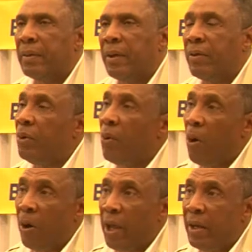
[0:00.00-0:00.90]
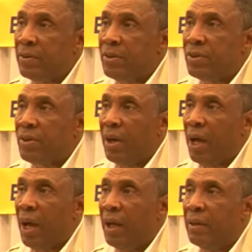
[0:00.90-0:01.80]
New Orleans
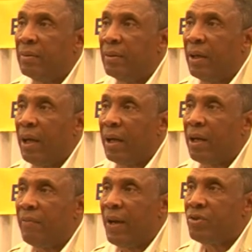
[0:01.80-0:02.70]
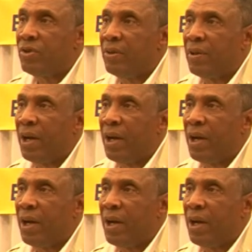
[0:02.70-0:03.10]
convention